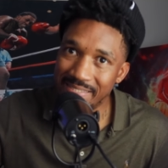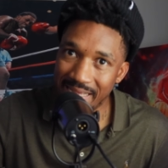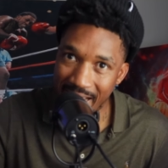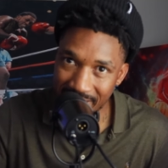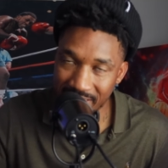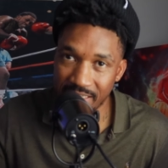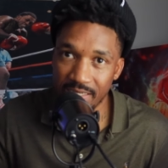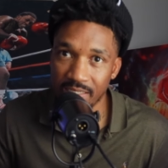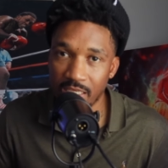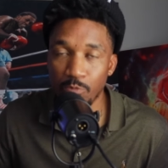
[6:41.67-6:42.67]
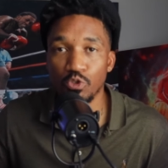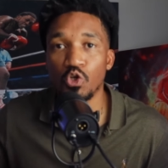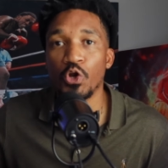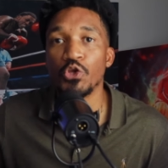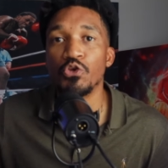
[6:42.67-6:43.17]
destiny. He was
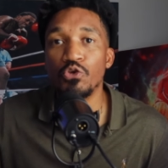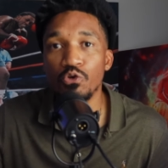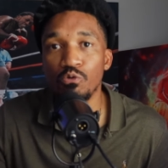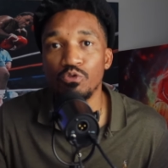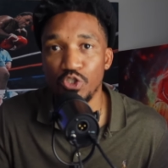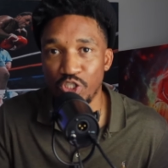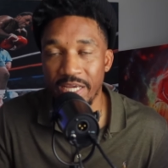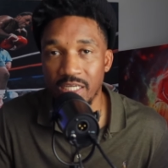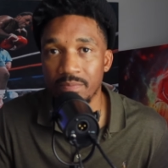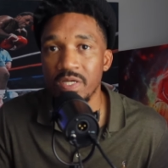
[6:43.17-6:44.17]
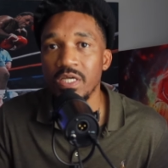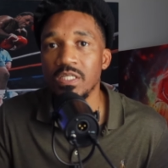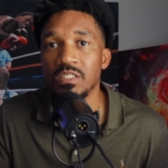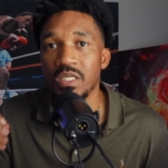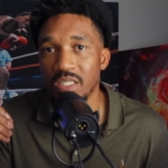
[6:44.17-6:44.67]
going to use Jacob
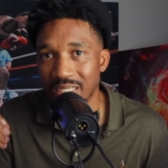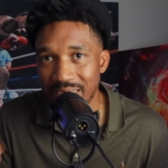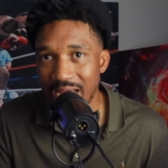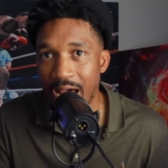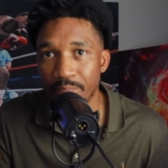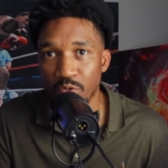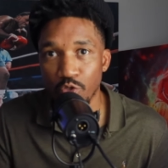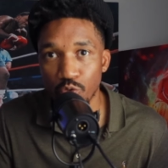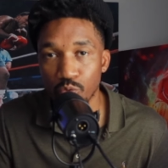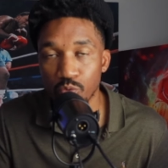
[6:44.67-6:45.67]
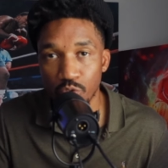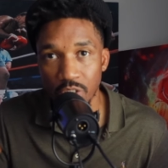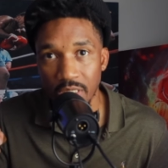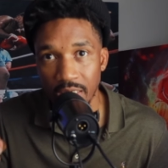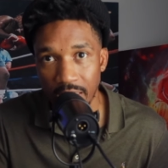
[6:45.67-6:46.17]
till he could not be
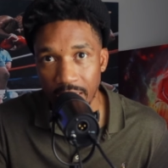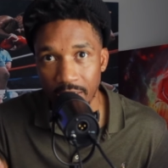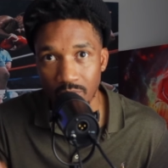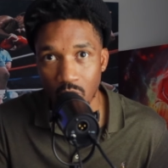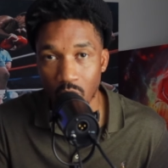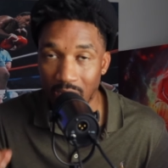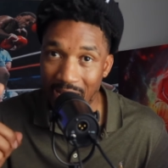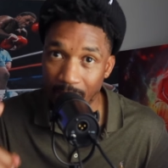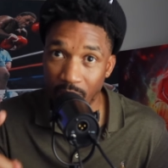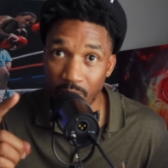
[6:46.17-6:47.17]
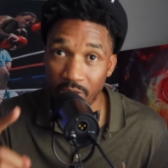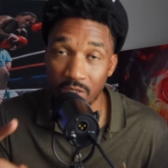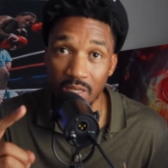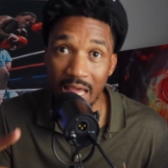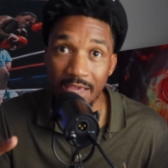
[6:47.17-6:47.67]
used anymore. A lot of people in
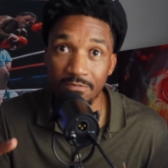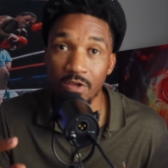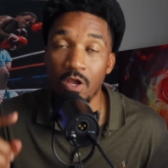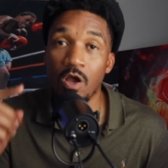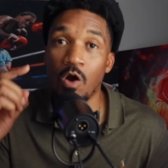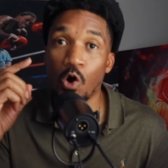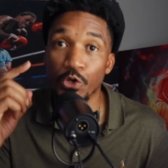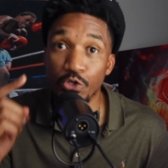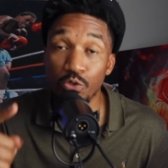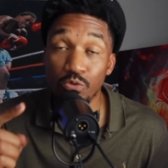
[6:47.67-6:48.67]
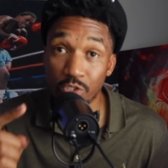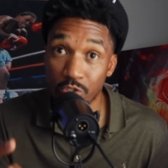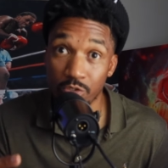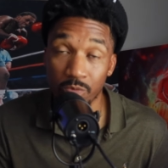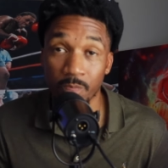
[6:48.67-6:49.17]
your life are using
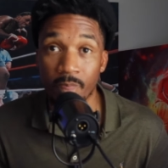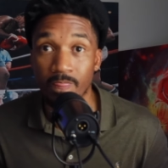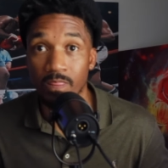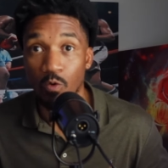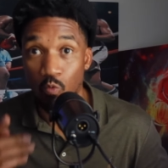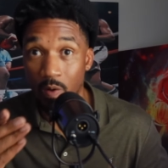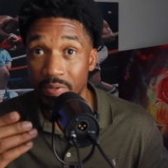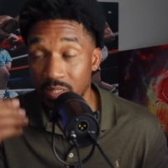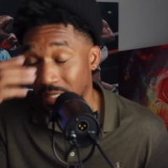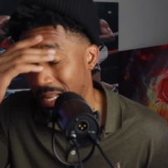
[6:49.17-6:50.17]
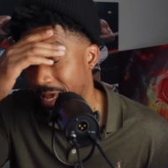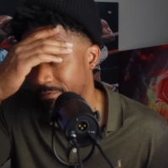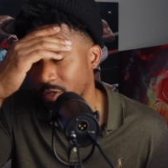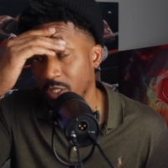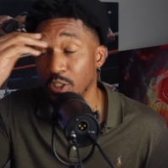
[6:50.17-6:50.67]
you. The woman in your
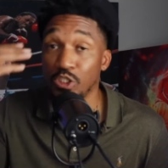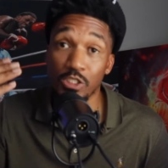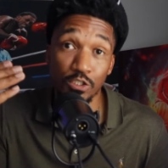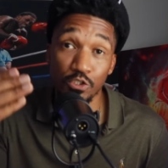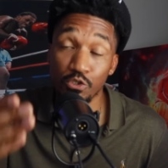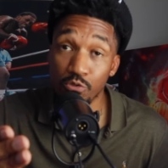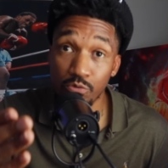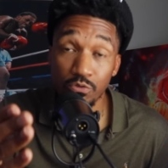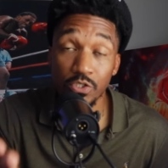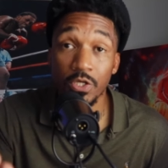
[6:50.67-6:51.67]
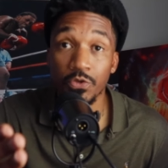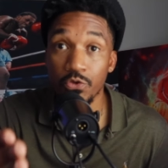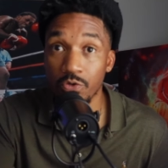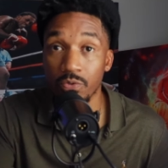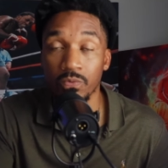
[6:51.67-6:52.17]
life, she's using
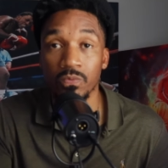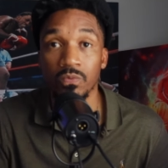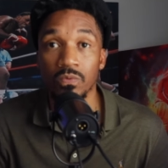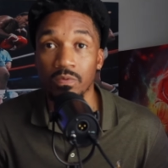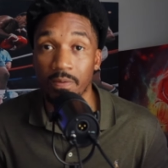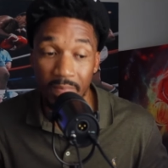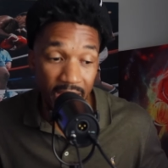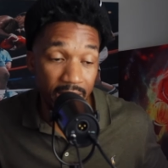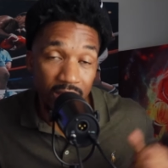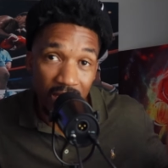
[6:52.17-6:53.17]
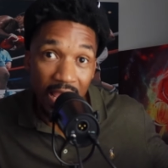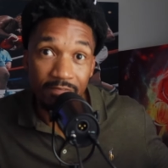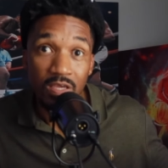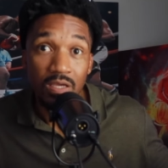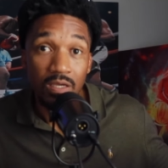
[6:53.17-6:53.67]
you. The man in your
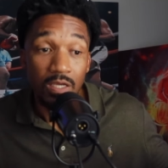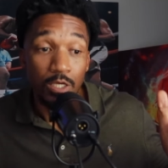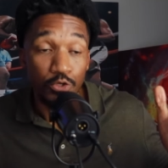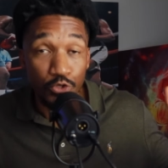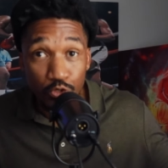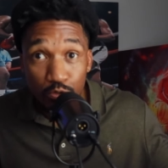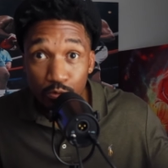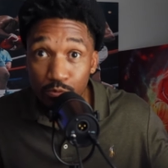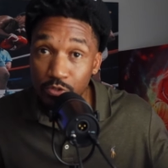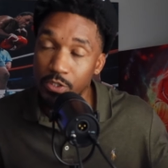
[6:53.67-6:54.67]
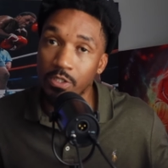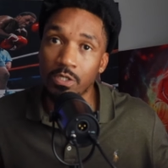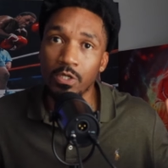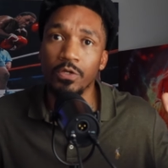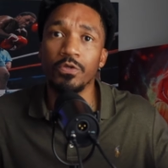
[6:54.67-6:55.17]
life,
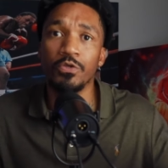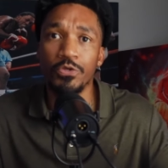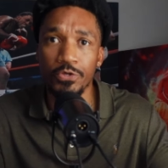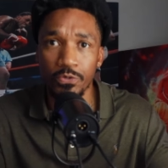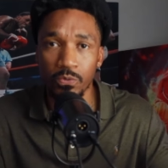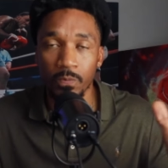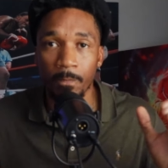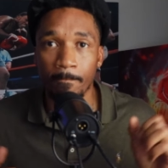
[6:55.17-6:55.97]
using you.